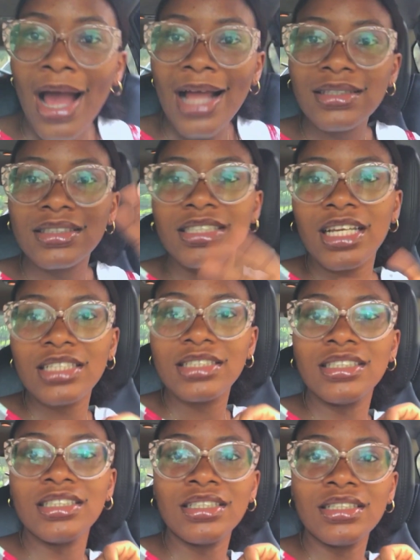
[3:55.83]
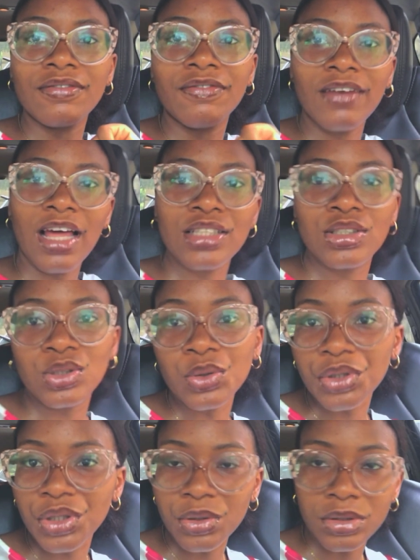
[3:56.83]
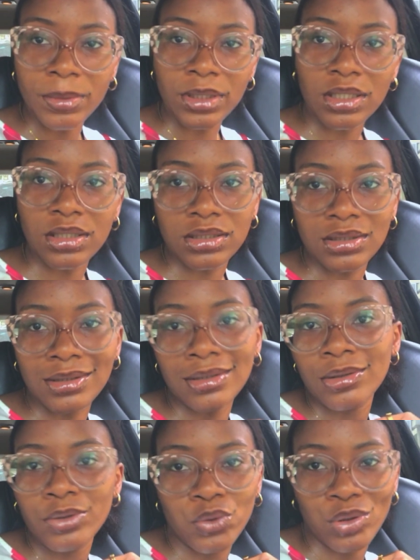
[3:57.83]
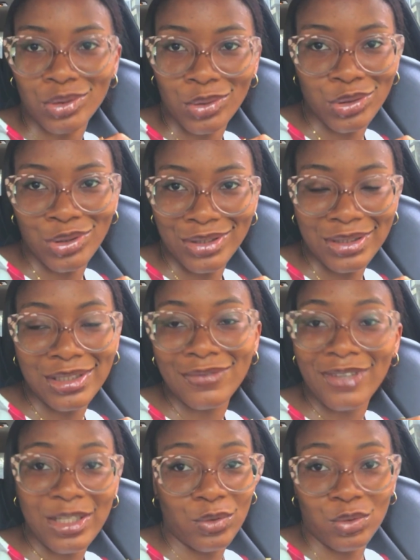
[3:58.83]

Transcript: had to change the flat to heels because the heels was not the, the flat was